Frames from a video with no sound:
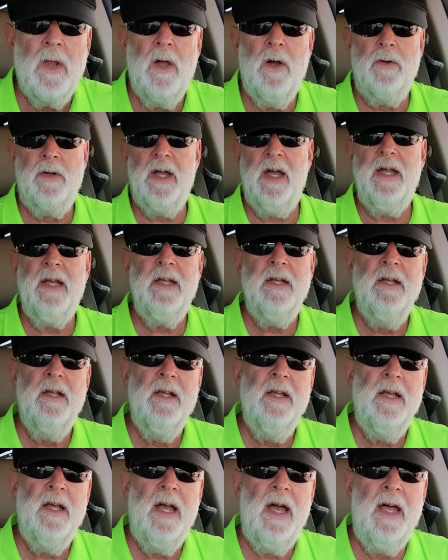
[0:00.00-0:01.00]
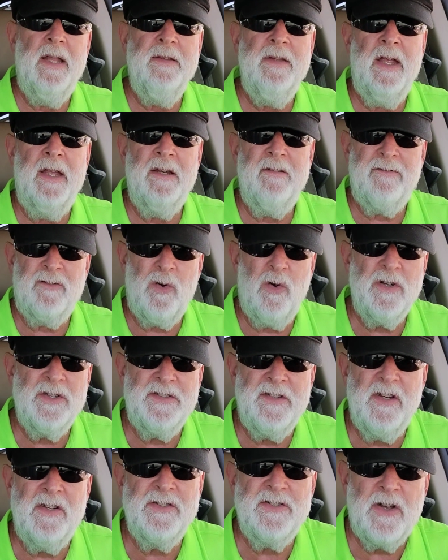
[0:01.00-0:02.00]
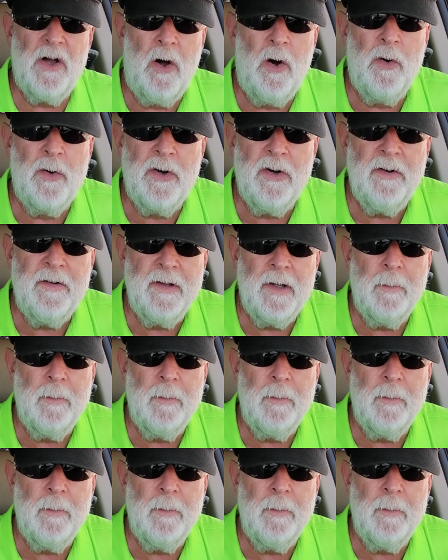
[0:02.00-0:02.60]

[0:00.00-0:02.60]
Okay, and then of course there's odor.